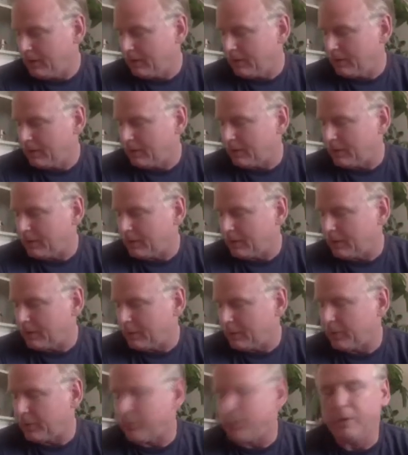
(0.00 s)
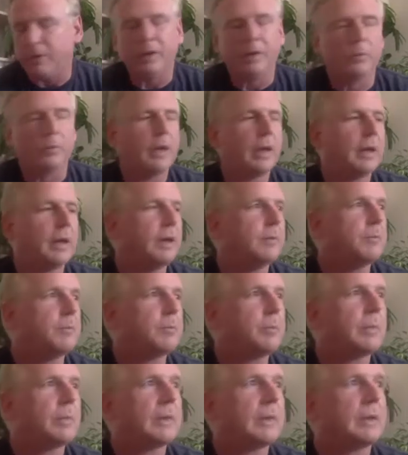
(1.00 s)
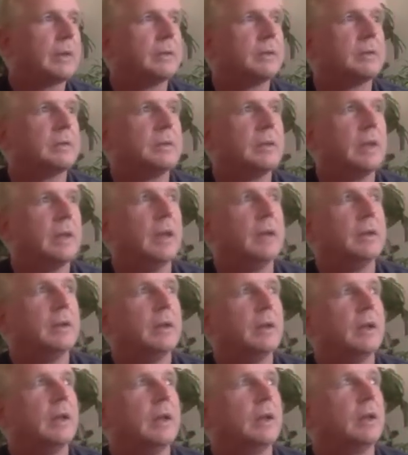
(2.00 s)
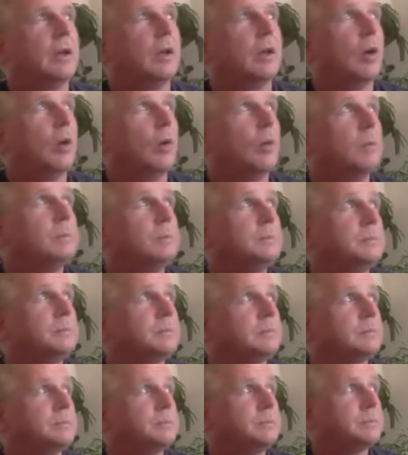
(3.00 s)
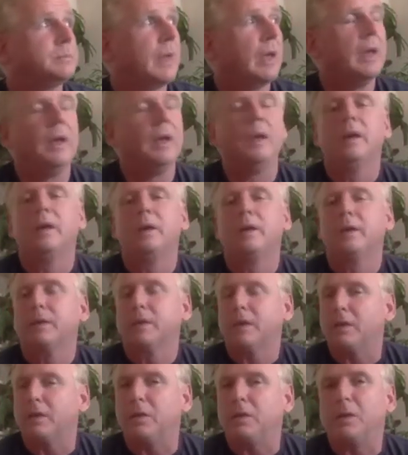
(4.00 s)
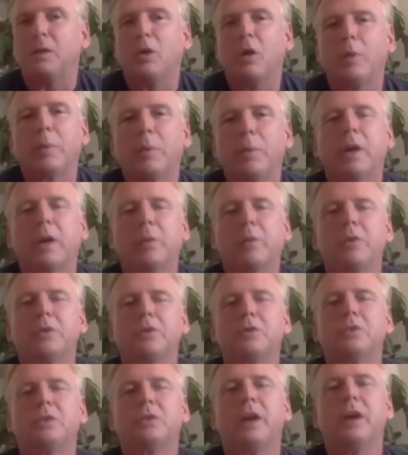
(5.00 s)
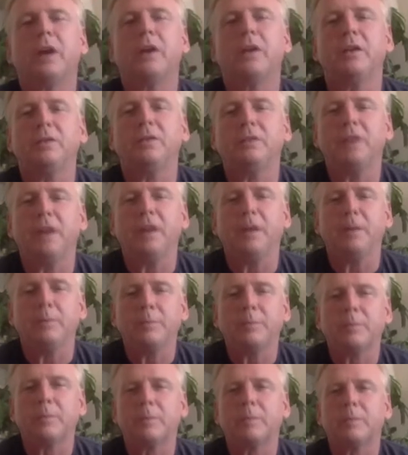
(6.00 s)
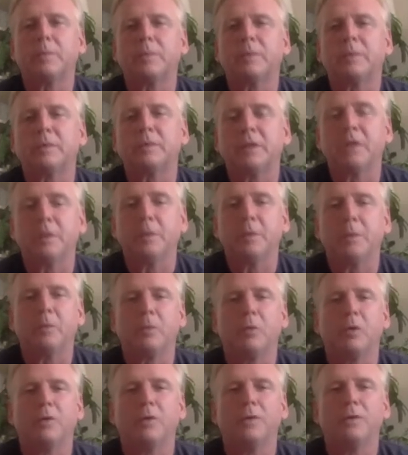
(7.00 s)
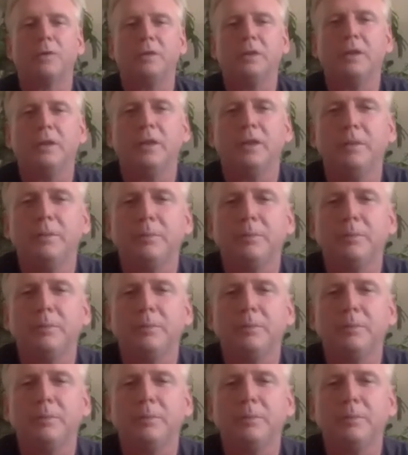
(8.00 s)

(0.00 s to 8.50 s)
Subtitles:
Round number 3. Ready, set, go. Can you go up a couple inches higher this time? A little bit more fatigue.